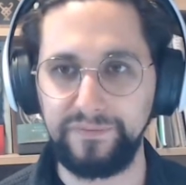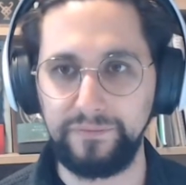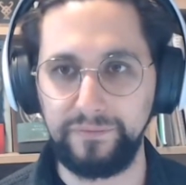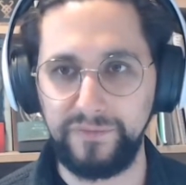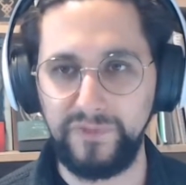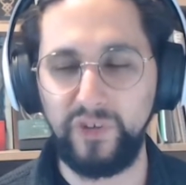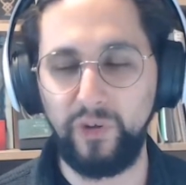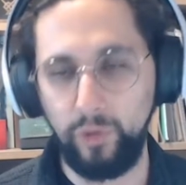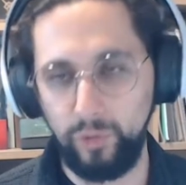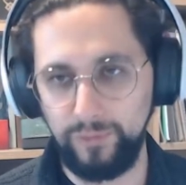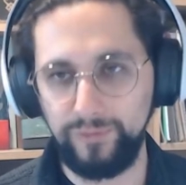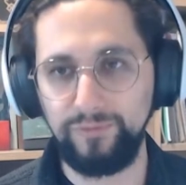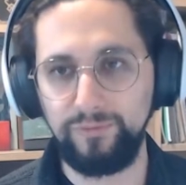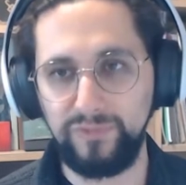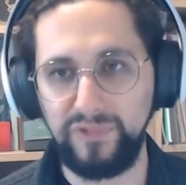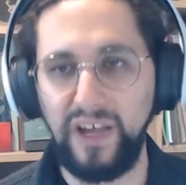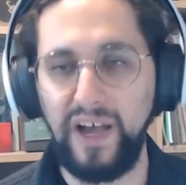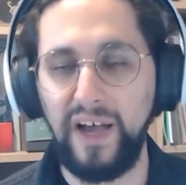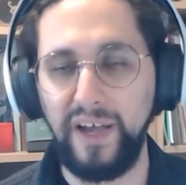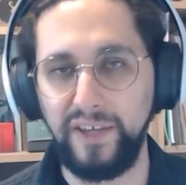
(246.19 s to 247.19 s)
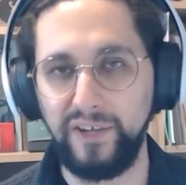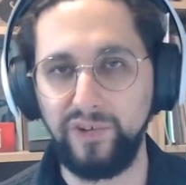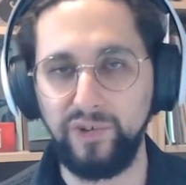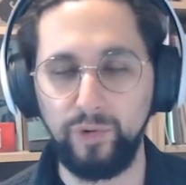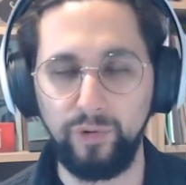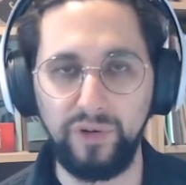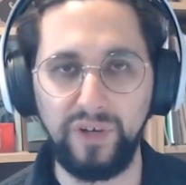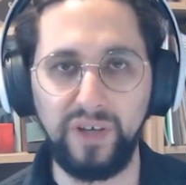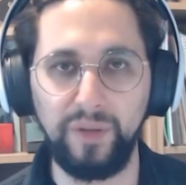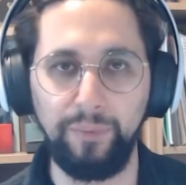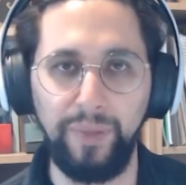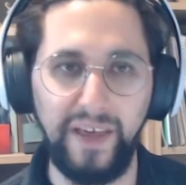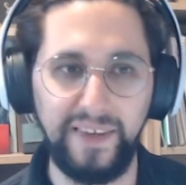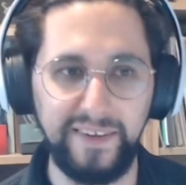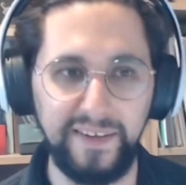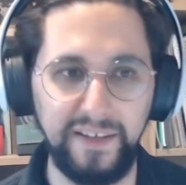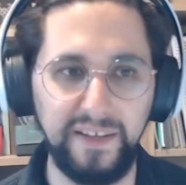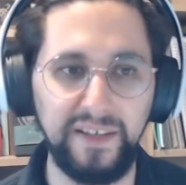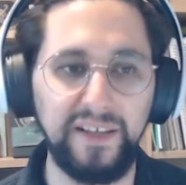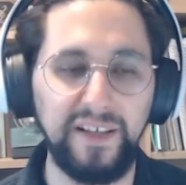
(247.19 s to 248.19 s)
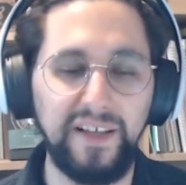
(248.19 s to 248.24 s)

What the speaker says: So die during a battle.